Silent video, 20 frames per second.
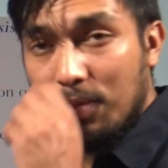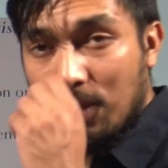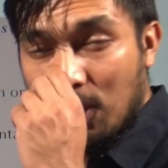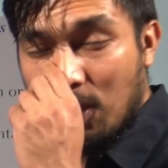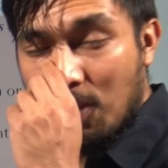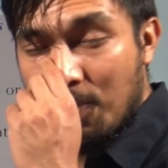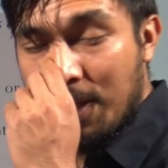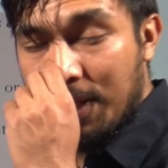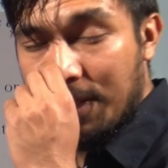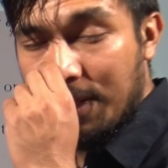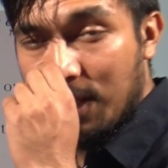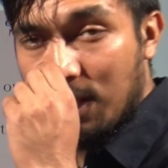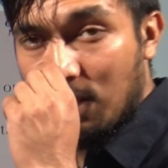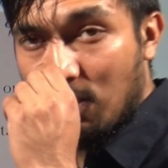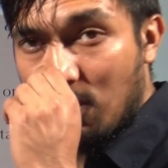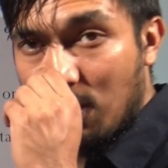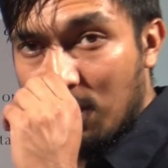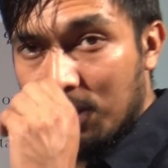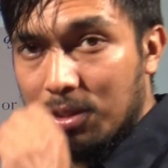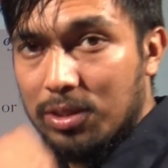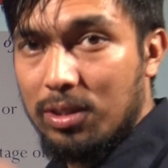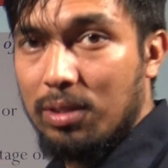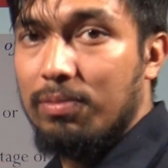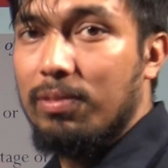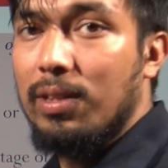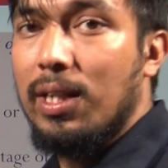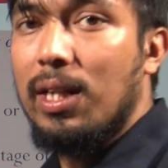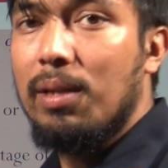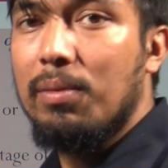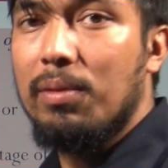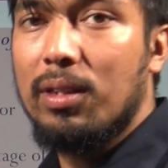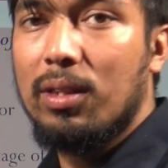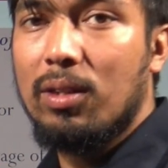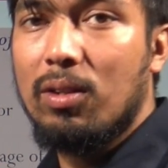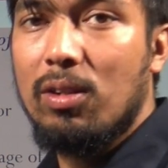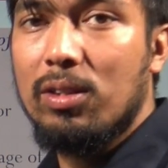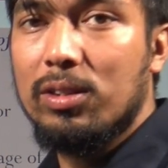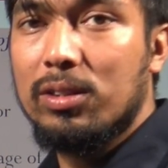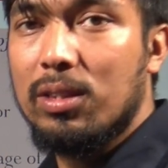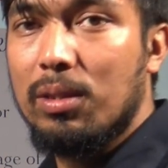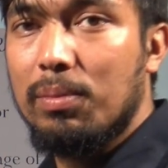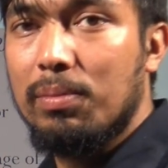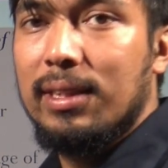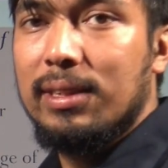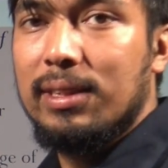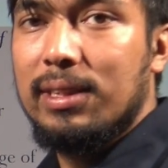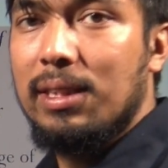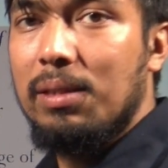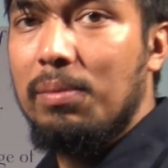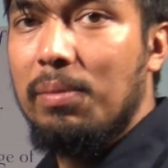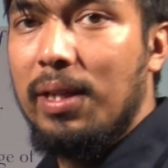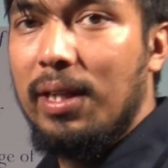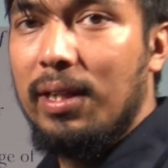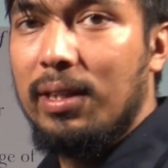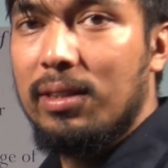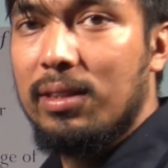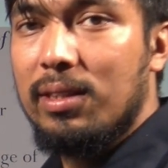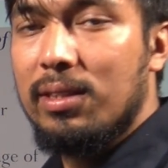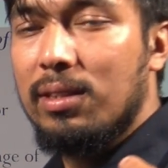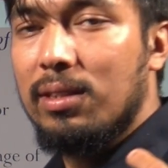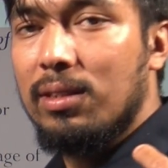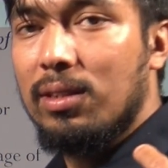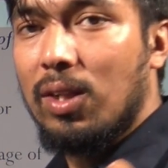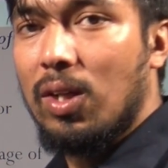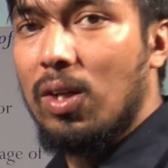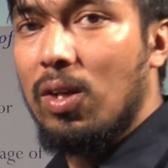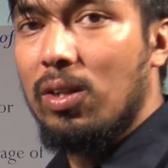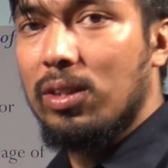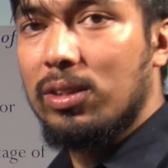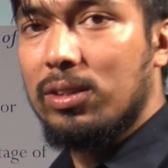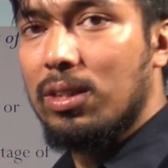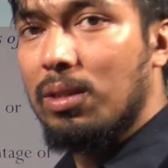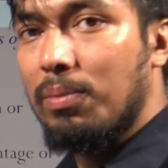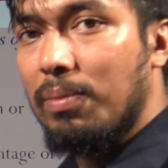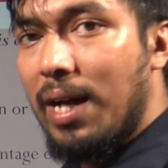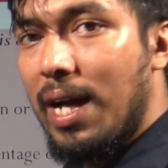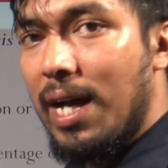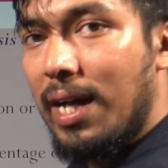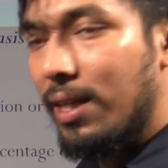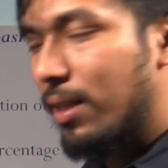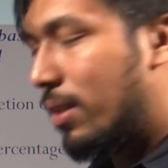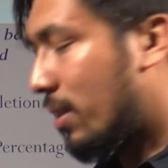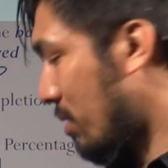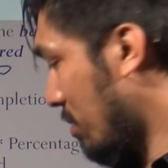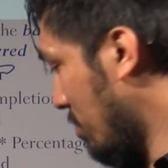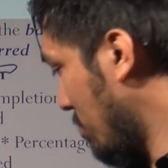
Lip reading: raw material, cost of labor, cost of cement, cost of iron,